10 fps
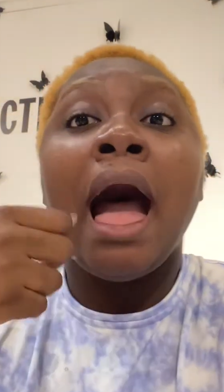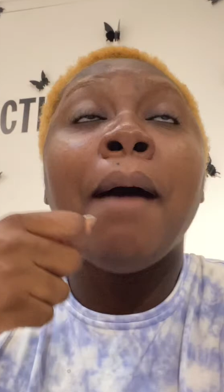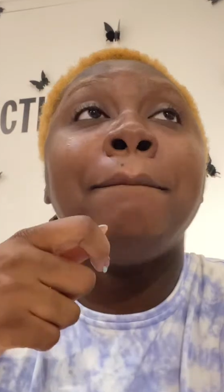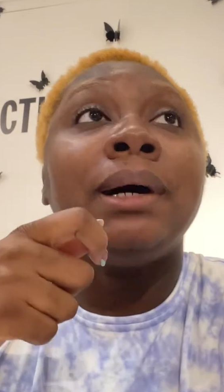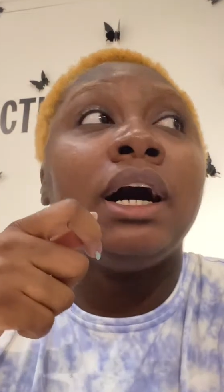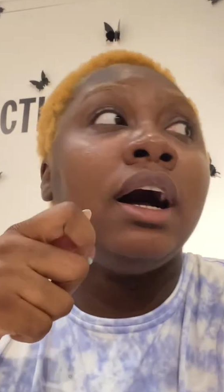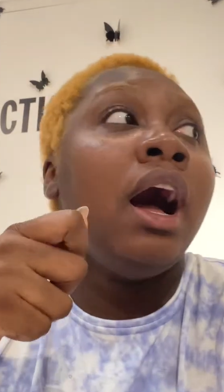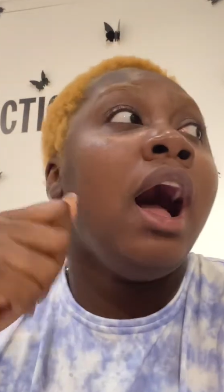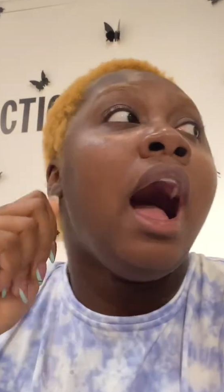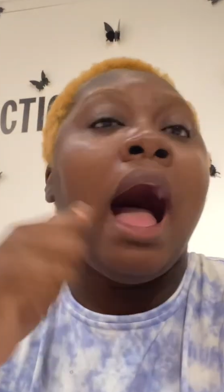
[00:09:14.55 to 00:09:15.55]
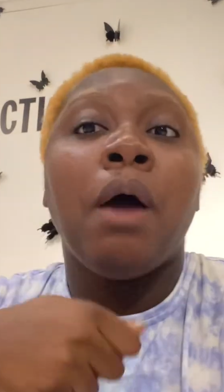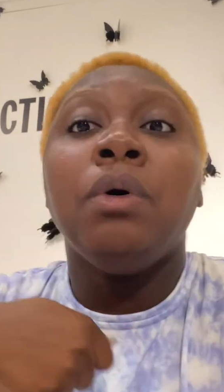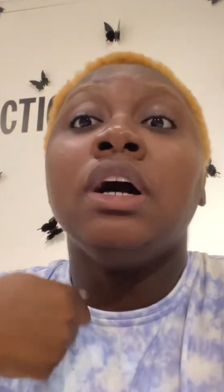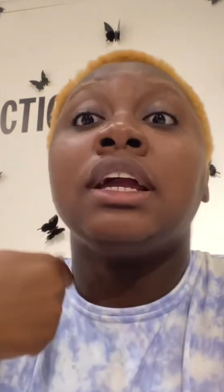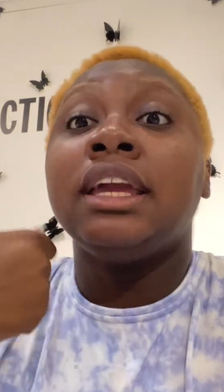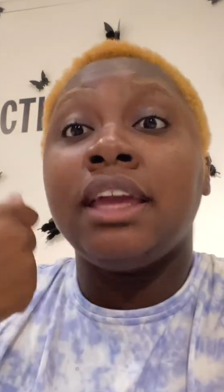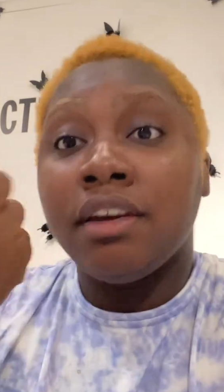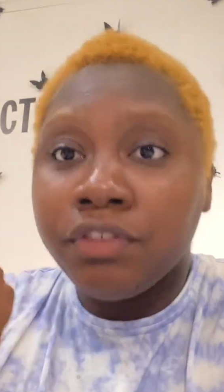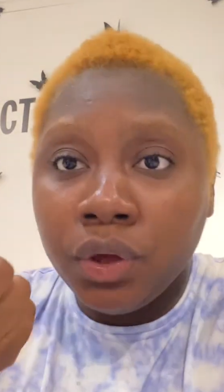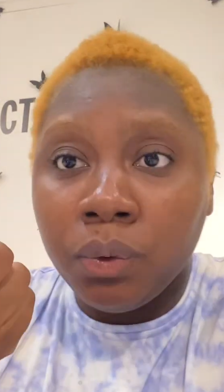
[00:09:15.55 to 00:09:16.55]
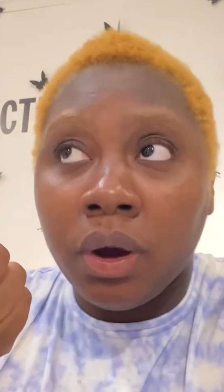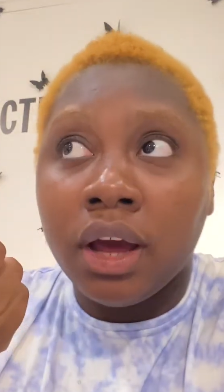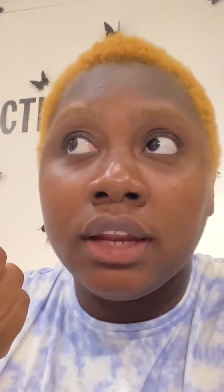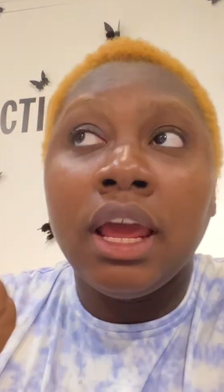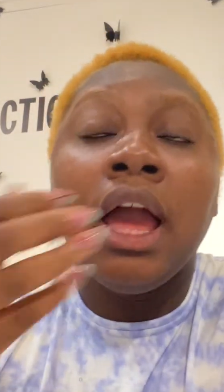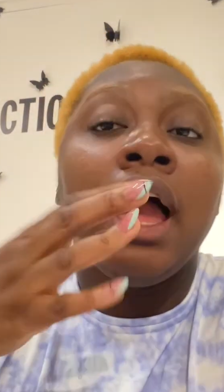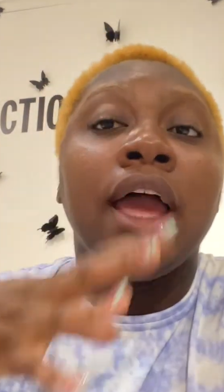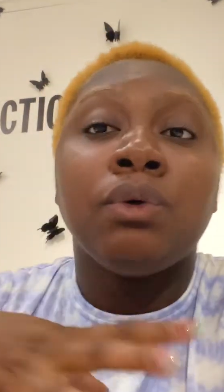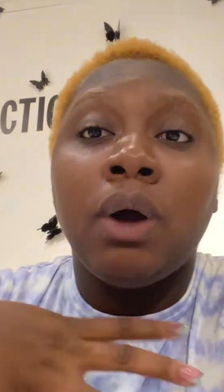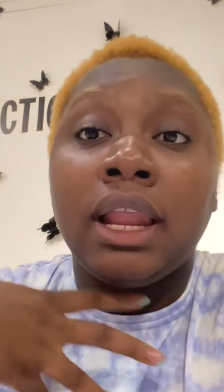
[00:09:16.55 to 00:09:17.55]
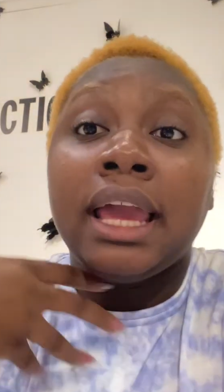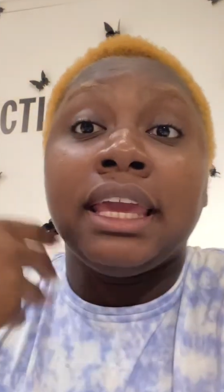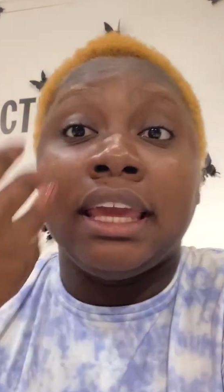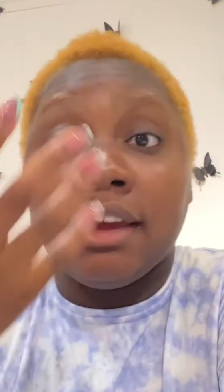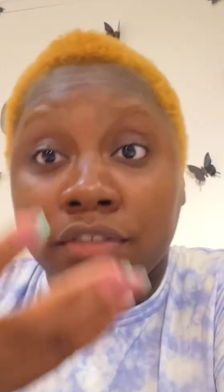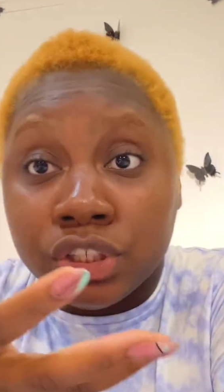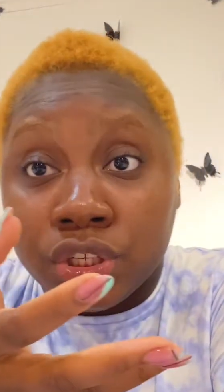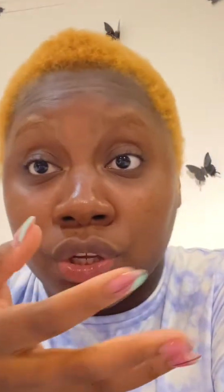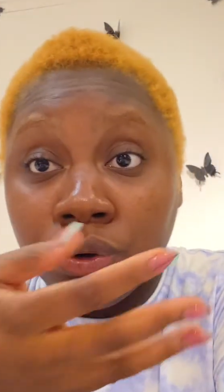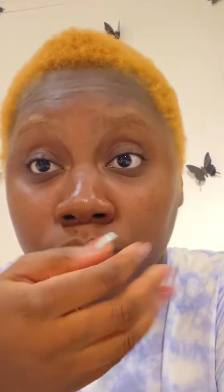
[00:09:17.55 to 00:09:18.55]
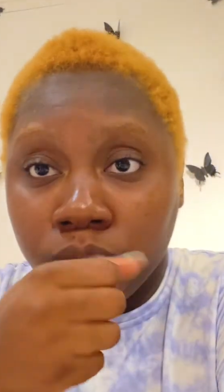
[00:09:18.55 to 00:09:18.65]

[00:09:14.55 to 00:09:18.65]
but I will give you one, and while I give it to you,